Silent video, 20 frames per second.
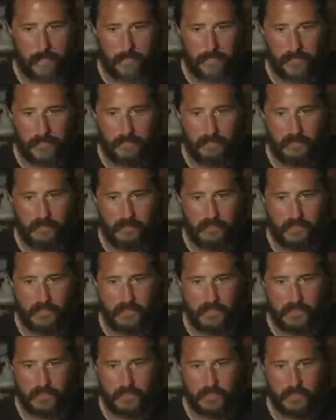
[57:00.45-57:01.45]
And
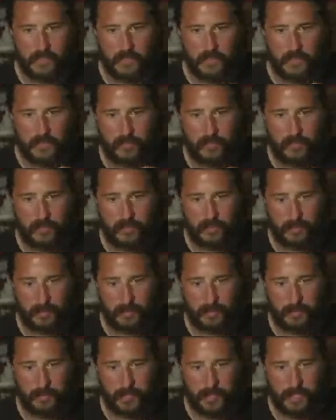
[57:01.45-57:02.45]
statistics
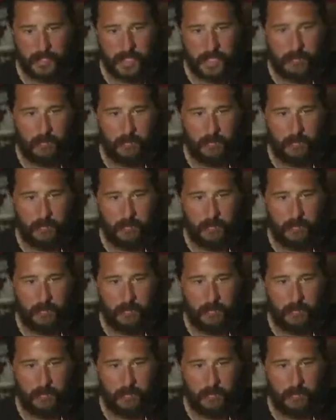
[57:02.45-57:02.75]
and how